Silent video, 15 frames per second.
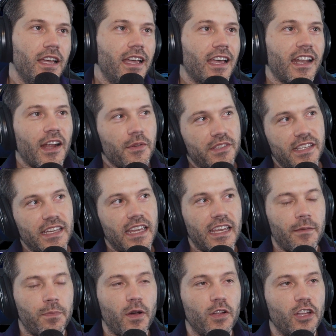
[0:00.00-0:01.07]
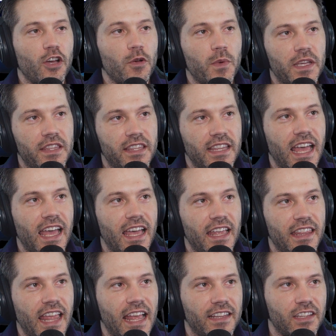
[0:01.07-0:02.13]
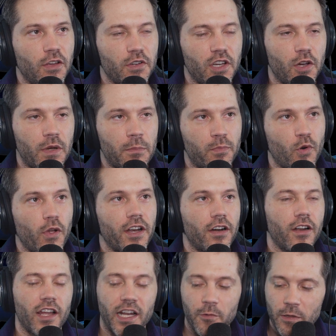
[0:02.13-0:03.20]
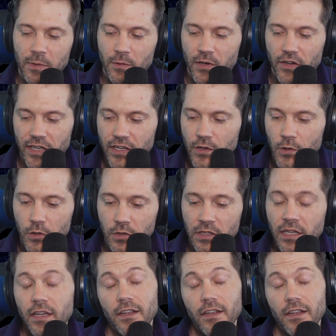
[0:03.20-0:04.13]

And I was thinking a polo with that logo embroidered on it would be really cool.